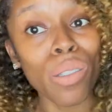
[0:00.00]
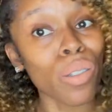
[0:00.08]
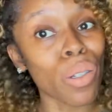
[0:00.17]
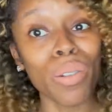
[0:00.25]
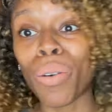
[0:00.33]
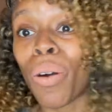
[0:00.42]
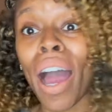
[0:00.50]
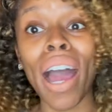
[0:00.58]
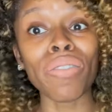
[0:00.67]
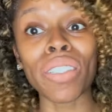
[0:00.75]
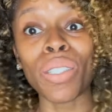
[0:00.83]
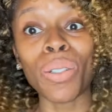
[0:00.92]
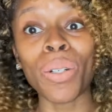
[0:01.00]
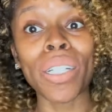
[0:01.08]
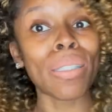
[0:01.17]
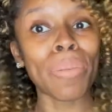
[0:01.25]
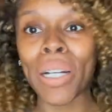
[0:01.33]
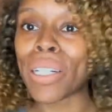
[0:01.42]
so you don't have to
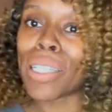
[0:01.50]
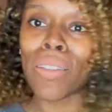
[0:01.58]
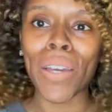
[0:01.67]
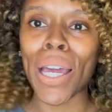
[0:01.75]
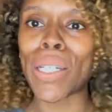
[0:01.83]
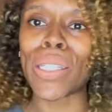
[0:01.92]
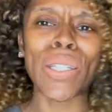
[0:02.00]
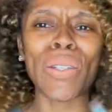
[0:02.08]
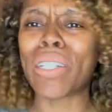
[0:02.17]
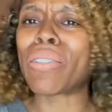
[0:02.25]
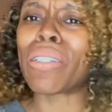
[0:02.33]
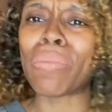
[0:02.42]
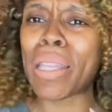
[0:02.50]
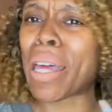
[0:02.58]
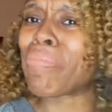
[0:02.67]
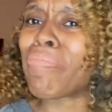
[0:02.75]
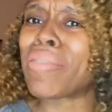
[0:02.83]
experience the fails, and you can just be like,